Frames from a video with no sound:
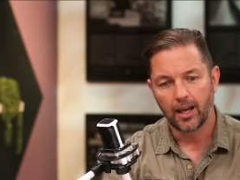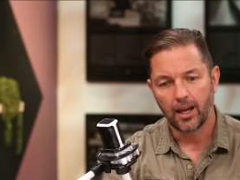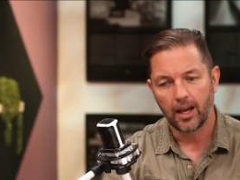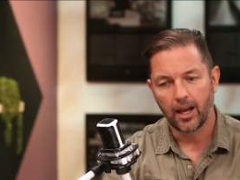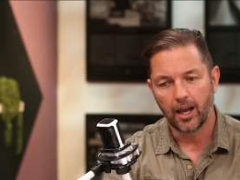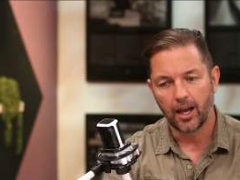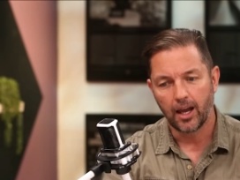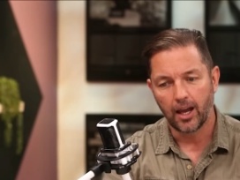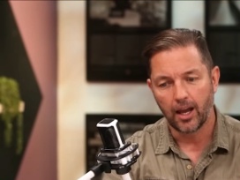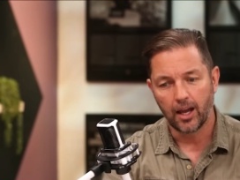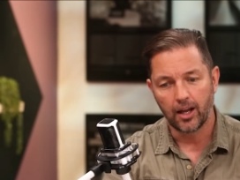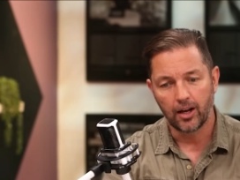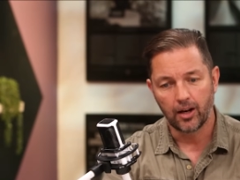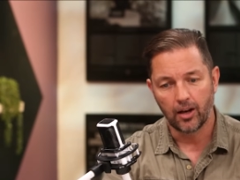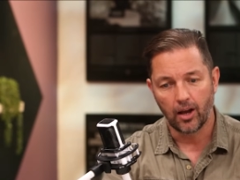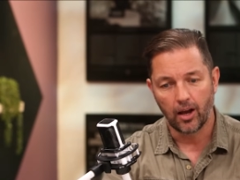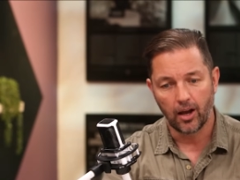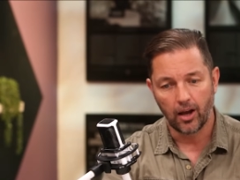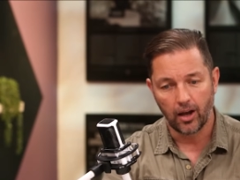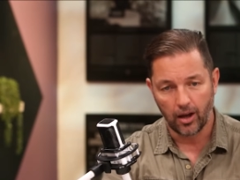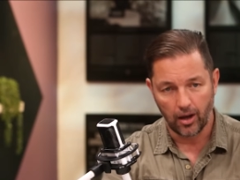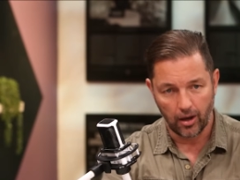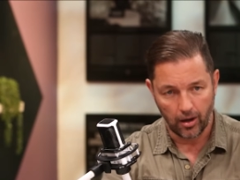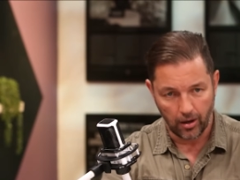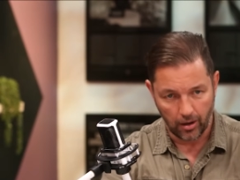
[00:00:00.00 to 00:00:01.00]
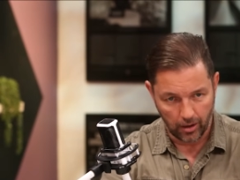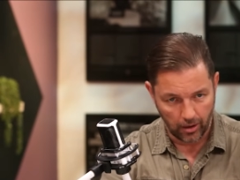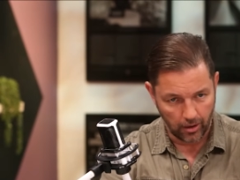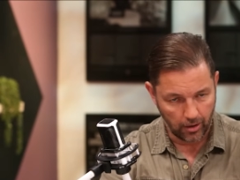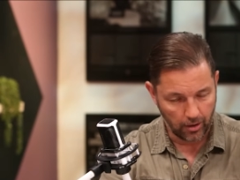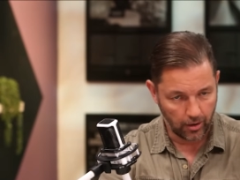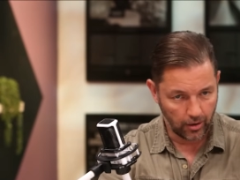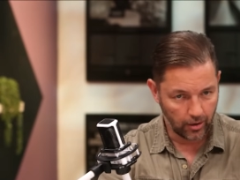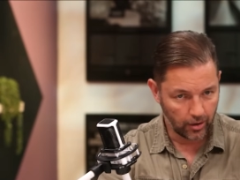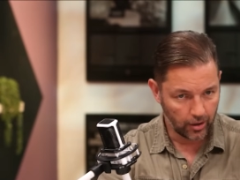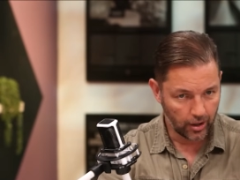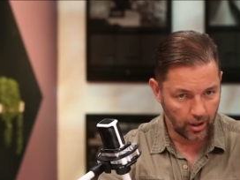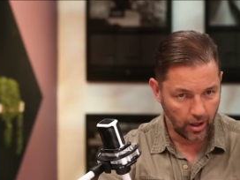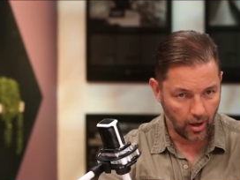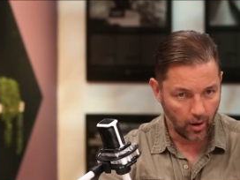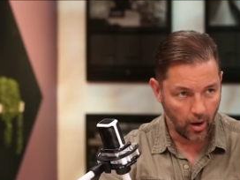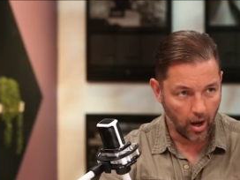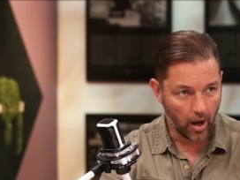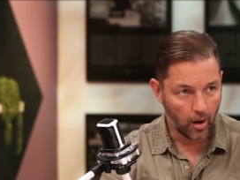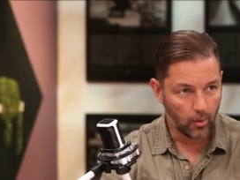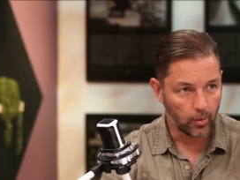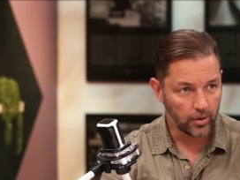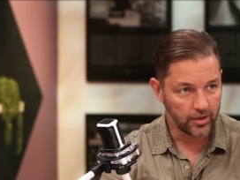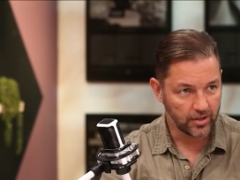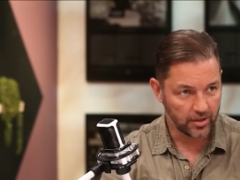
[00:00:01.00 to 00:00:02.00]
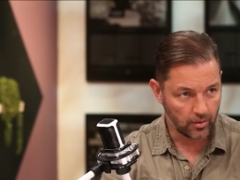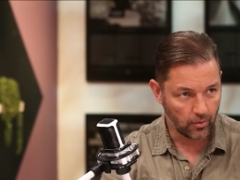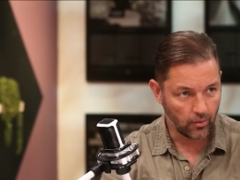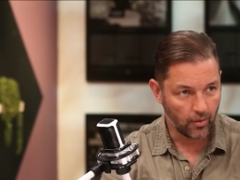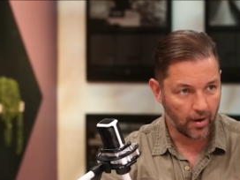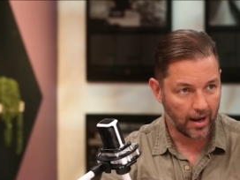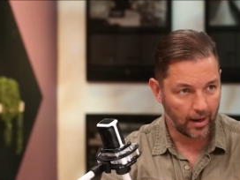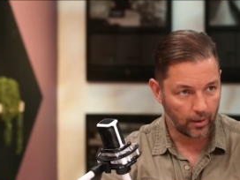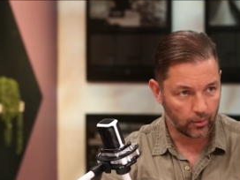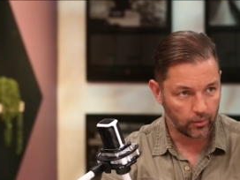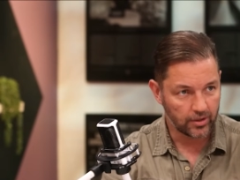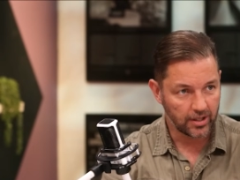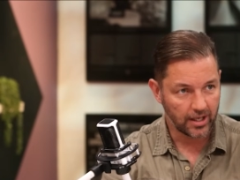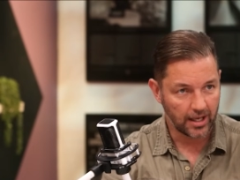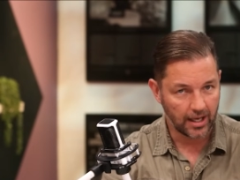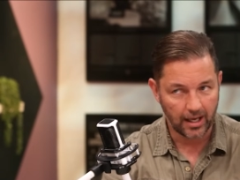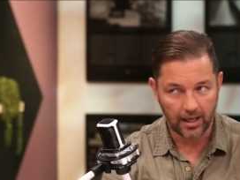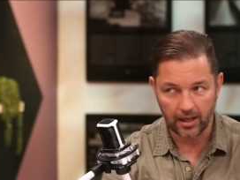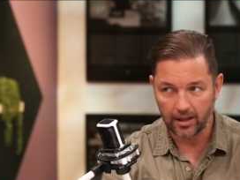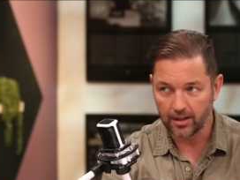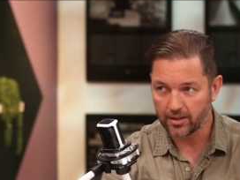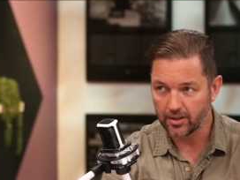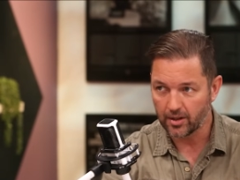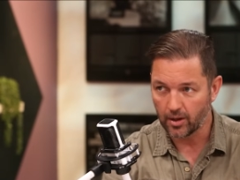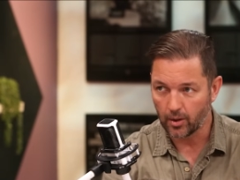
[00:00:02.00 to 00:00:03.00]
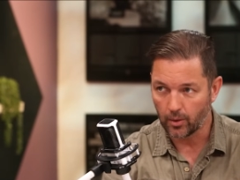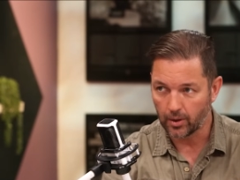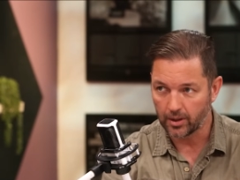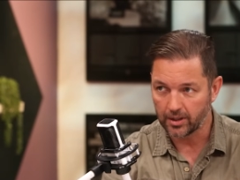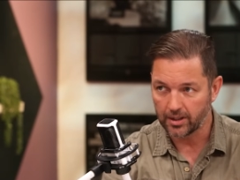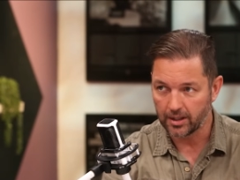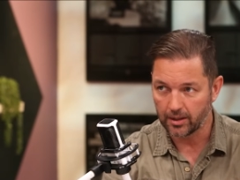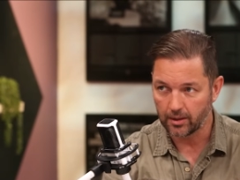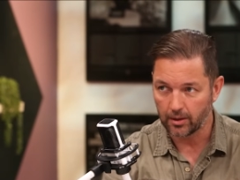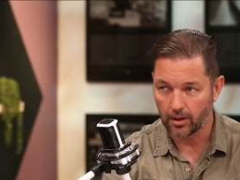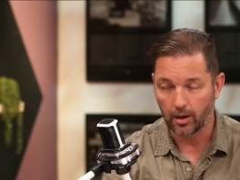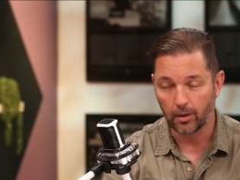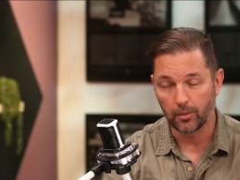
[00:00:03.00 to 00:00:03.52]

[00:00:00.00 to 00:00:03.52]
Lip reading: You know, I wasn't around here, so I didn't.